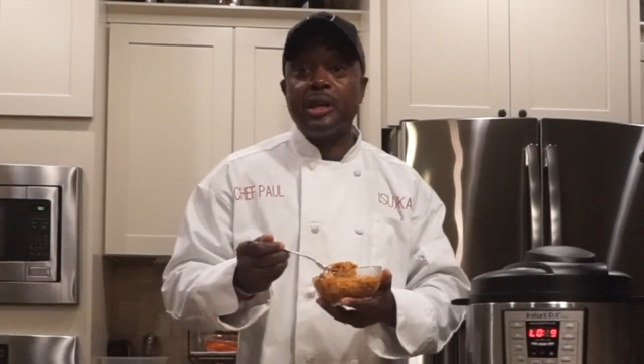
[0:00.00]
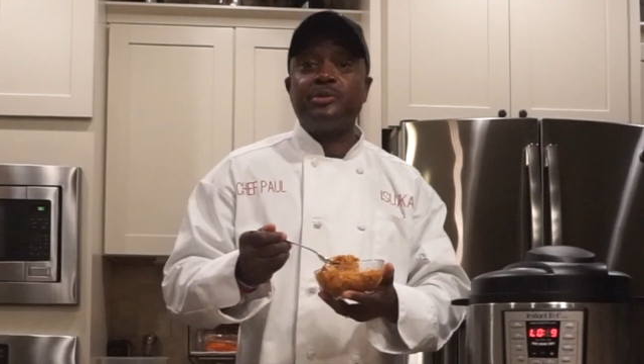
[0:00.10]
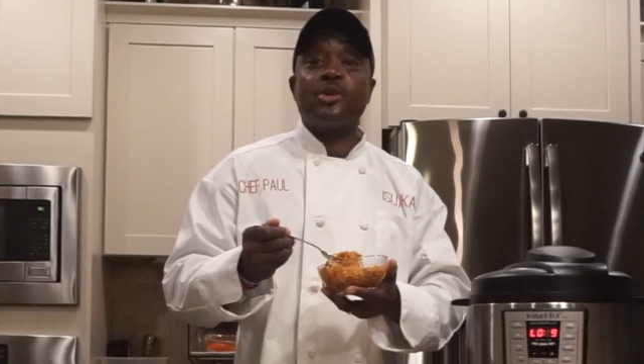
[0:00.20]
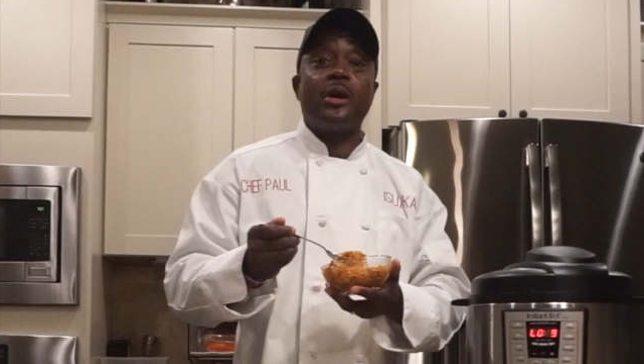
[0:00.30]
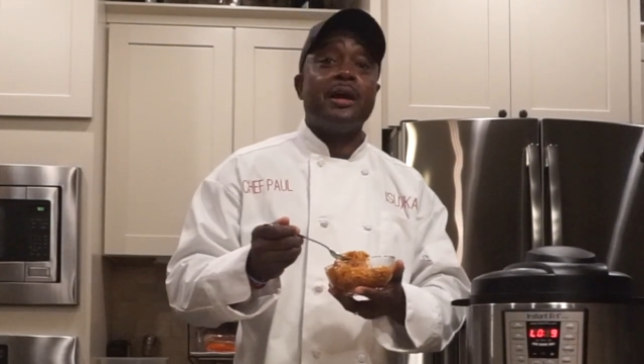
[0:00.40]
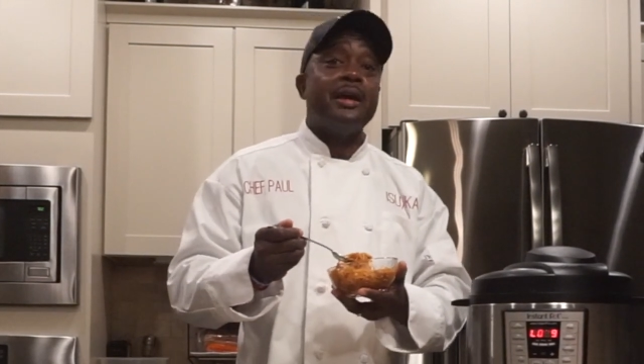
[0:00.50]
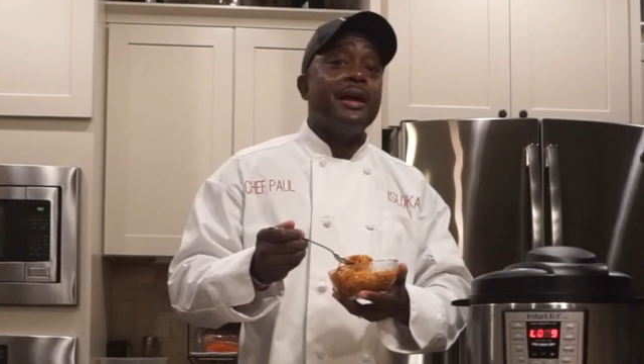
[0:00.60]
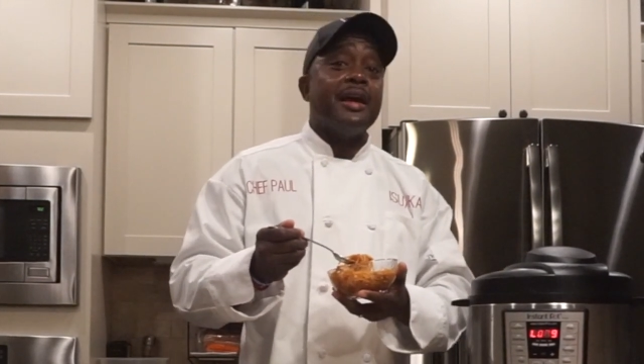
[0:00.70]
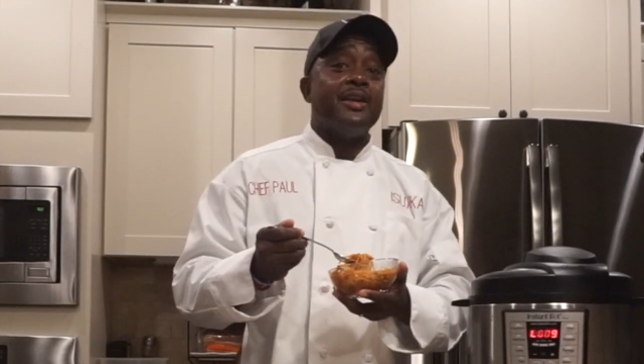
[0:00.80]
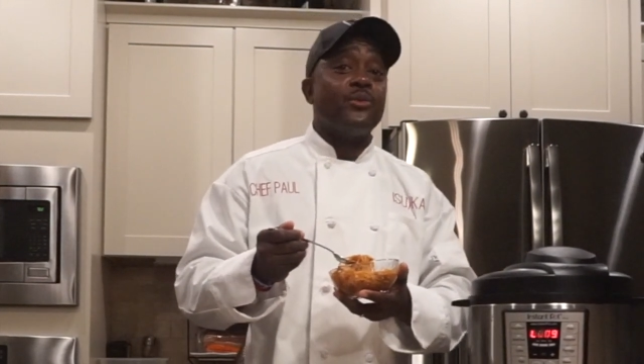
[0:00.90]
I'm sorry,
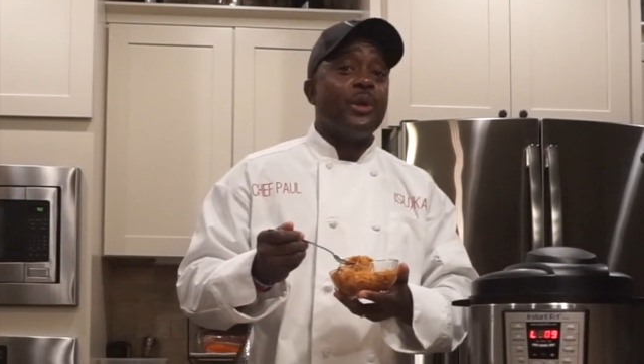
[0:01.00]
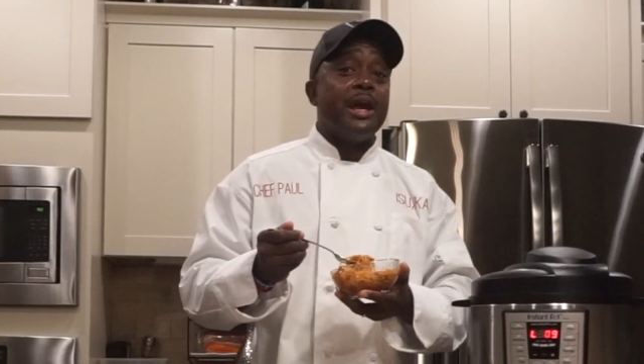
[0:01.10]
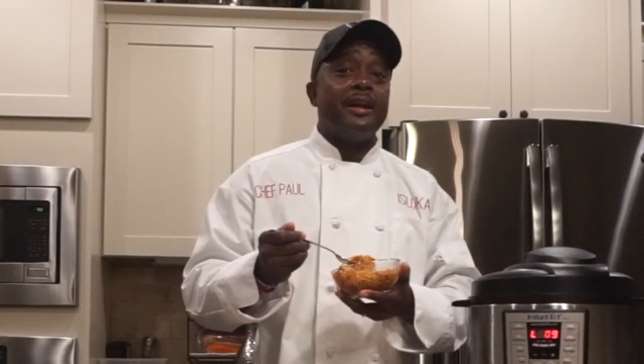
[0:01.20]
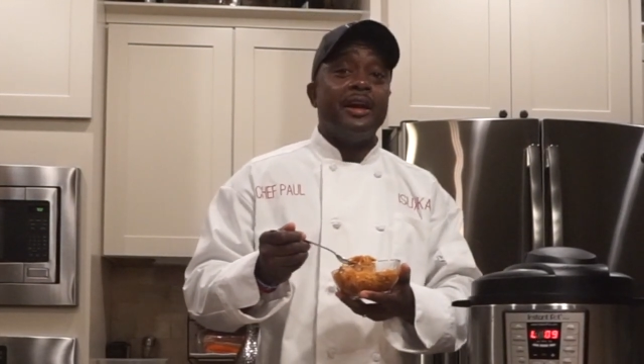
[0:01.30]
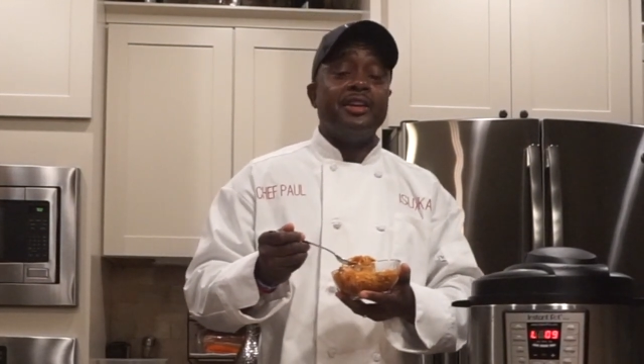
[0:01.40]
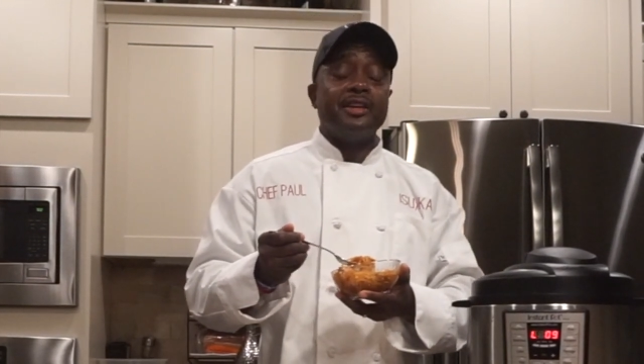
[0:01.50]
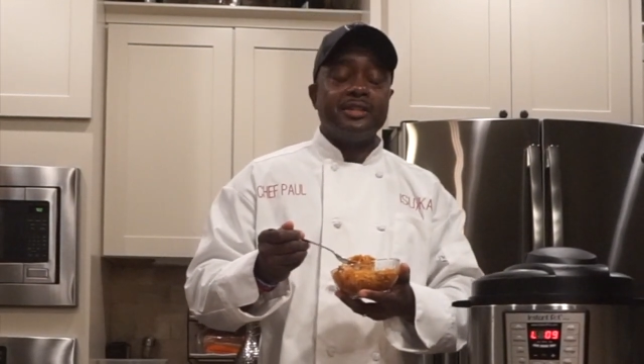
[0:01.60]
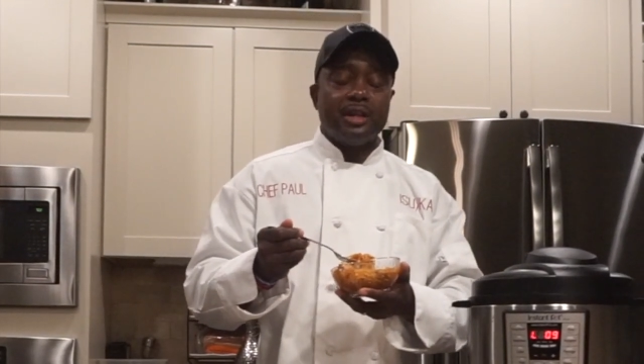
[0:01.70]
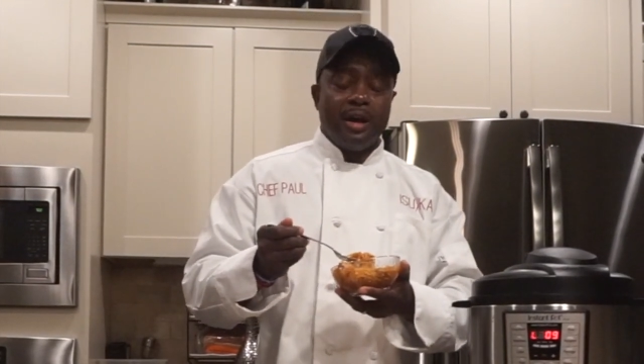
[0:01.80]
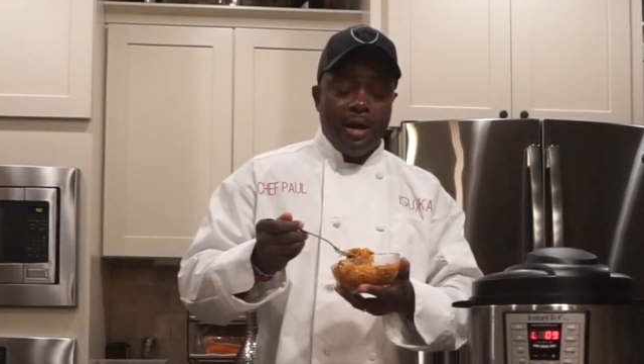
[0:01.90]
and the red
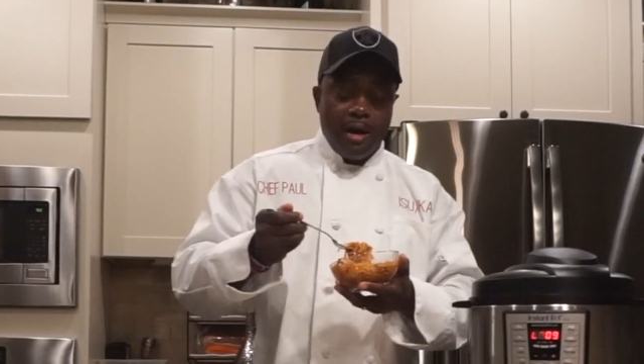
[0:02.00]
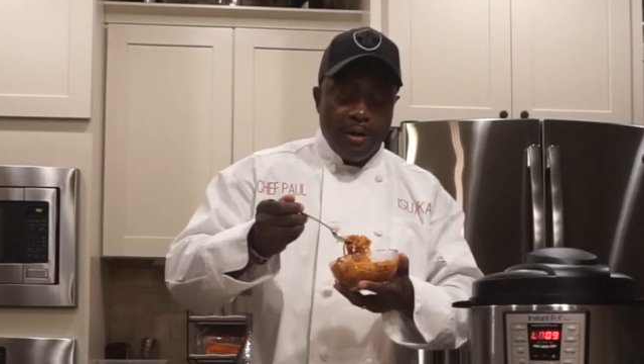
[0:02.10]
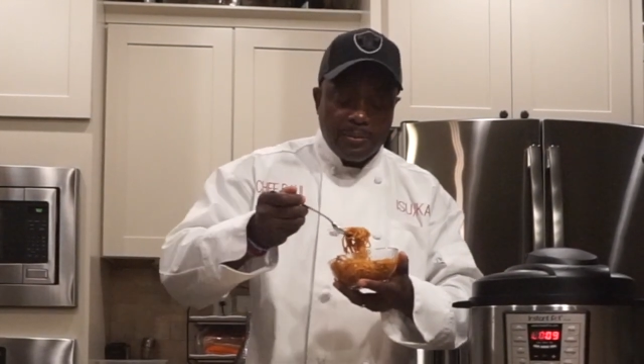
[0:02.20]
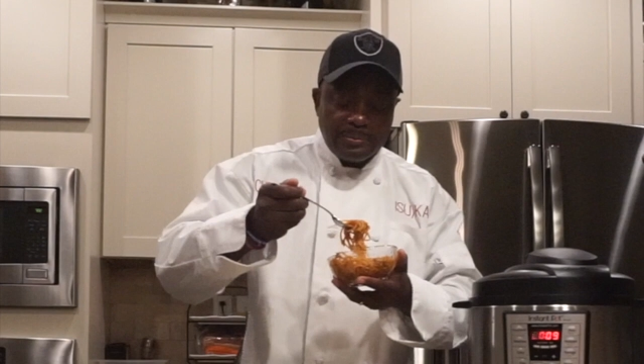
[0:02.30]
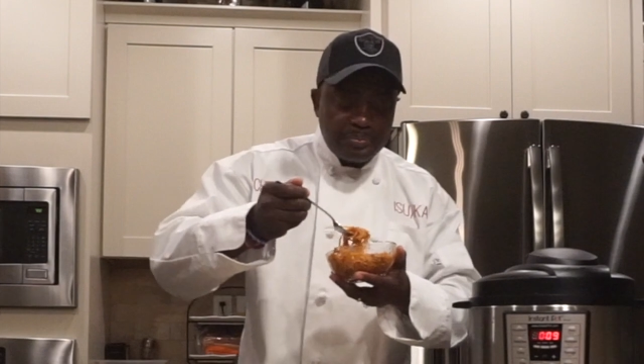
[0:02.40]
onions. Oh.